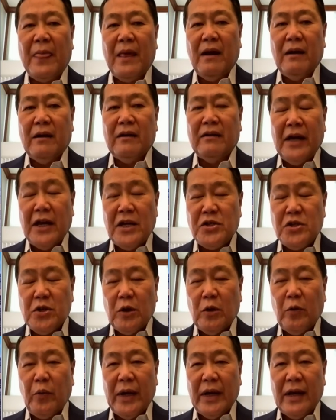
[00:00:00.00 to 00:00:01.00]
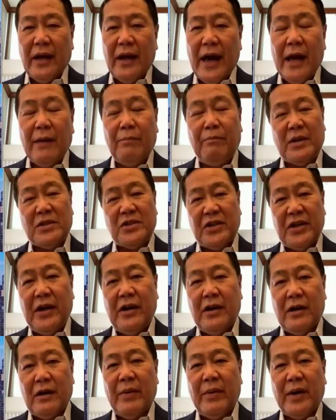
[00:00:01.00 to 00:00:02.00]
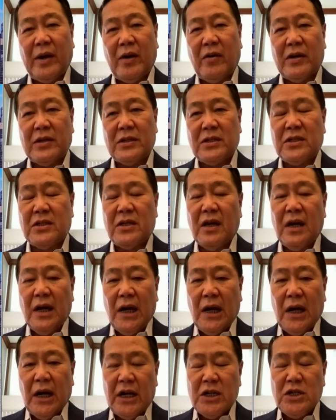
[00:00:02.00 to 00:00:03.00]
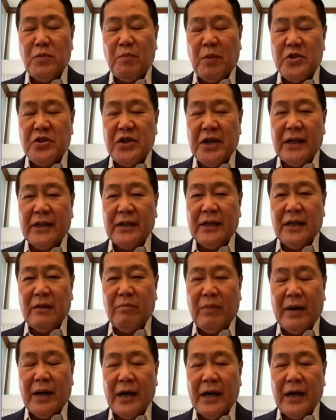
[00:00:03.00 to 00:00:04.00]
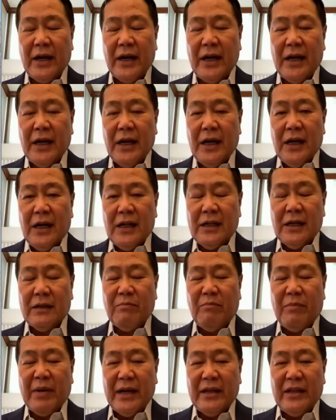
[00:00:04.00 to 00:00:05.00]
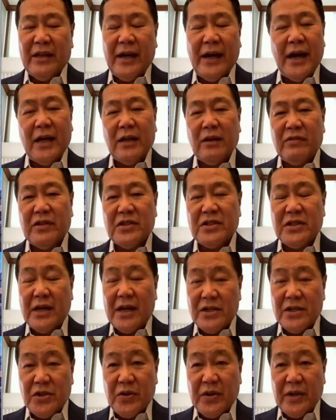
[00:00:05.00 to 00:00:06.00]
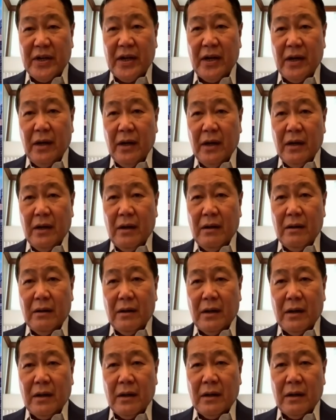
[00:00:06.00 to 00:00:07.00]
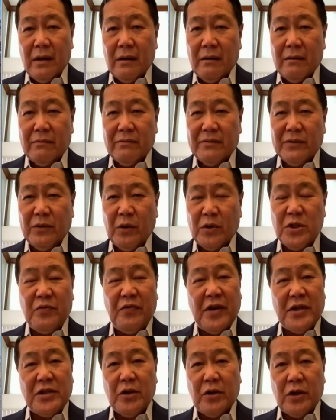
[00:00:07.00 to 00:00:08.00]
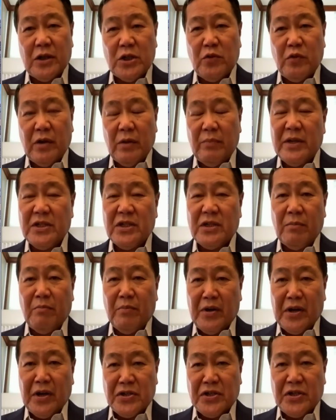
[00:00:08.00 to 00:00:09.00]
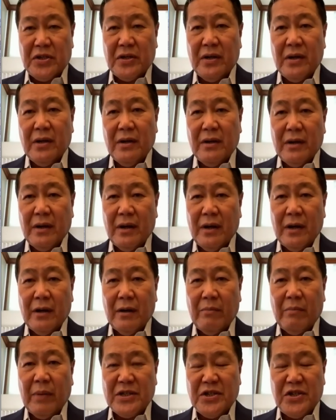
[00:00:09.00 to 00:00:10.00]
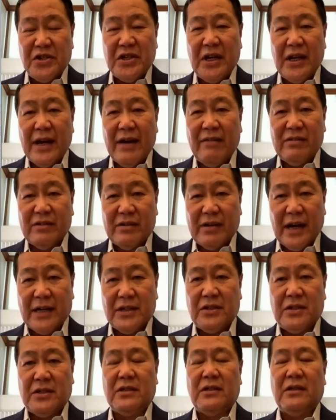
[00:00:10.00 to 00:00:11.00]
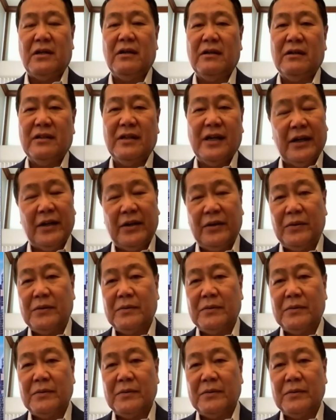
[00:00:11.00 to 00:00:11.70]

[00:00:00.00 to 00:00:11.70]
nature will help us here because it's projected that by the end of the century, those features will be submerged by sea level rise. Thank you.